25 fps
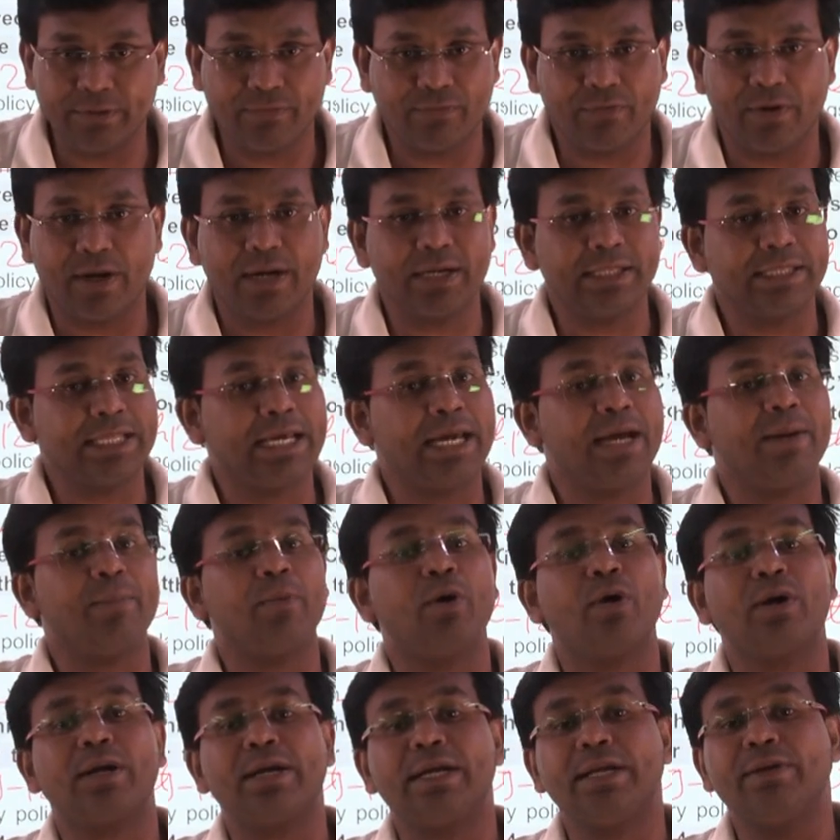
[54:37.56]
Fund, they have
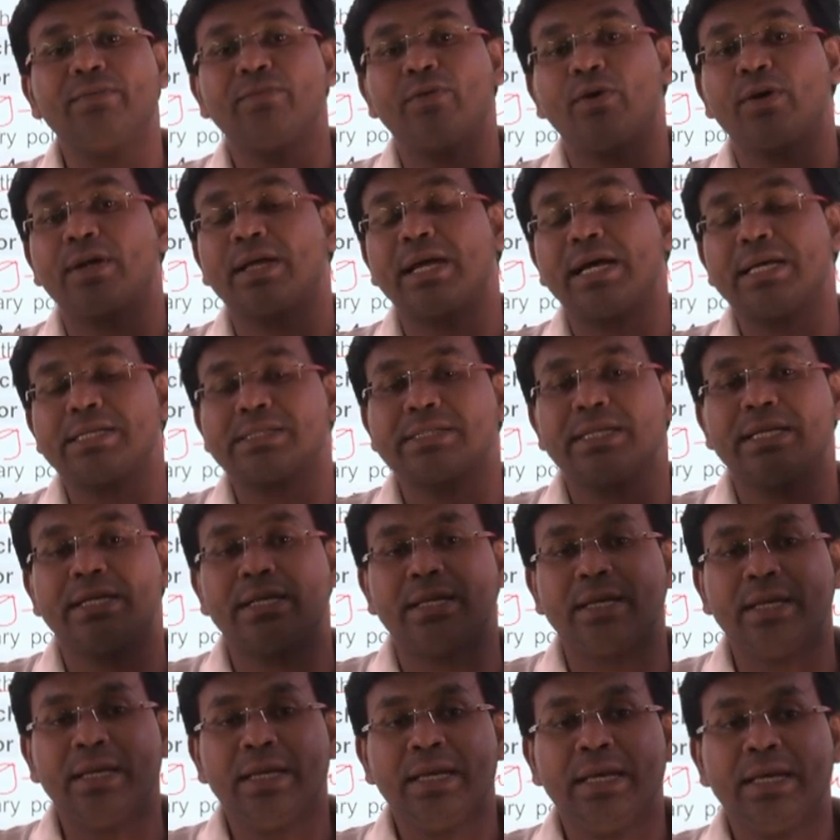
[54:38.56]
already
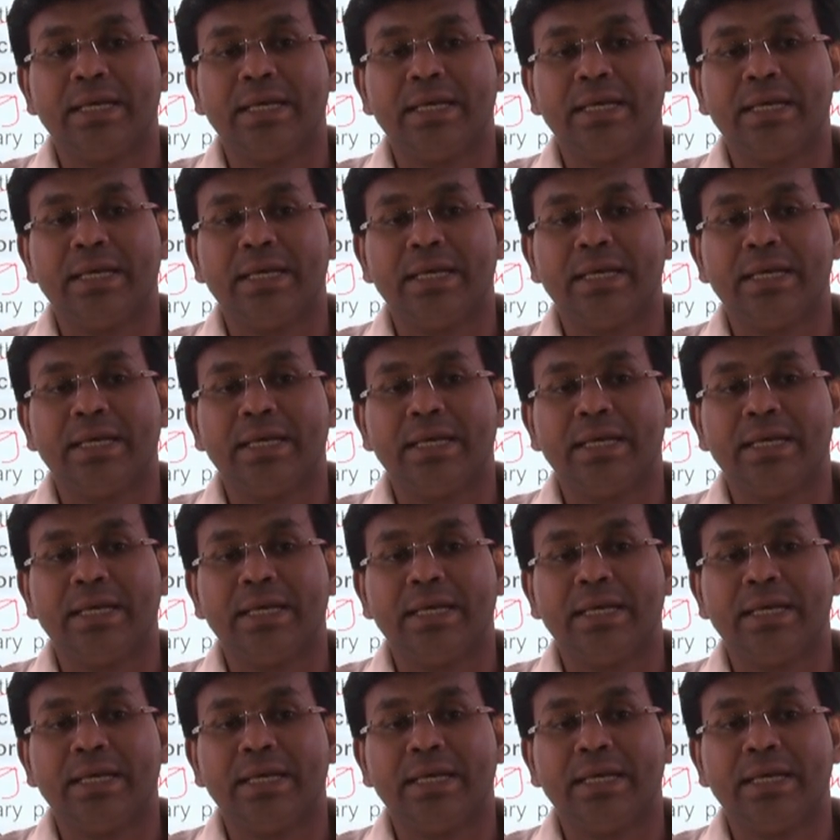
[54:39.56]
forecasted